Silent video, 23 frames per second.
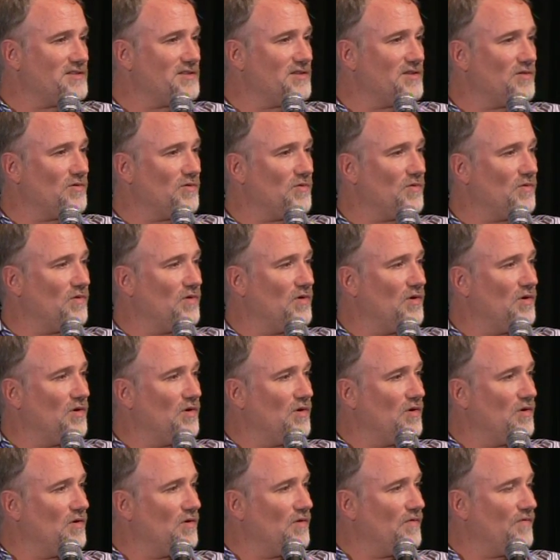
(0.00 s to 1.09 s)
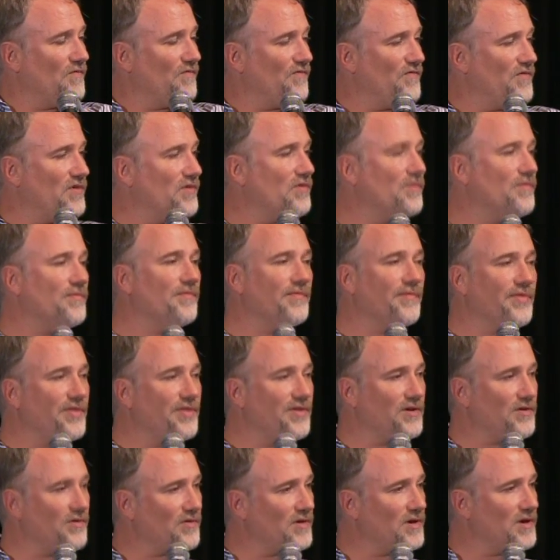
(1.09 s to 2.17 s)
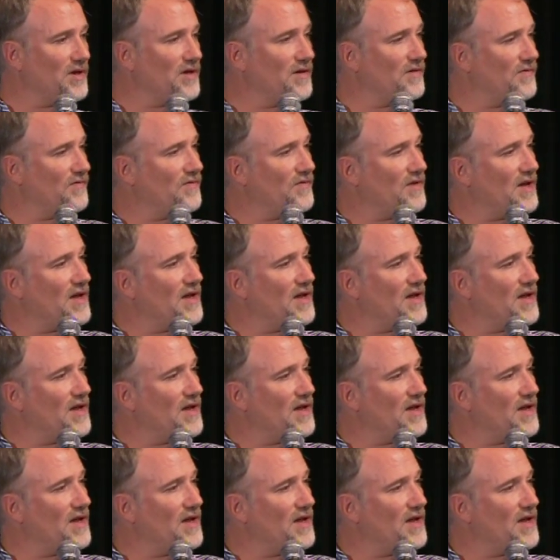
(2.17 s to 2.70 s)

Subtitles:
to film theory and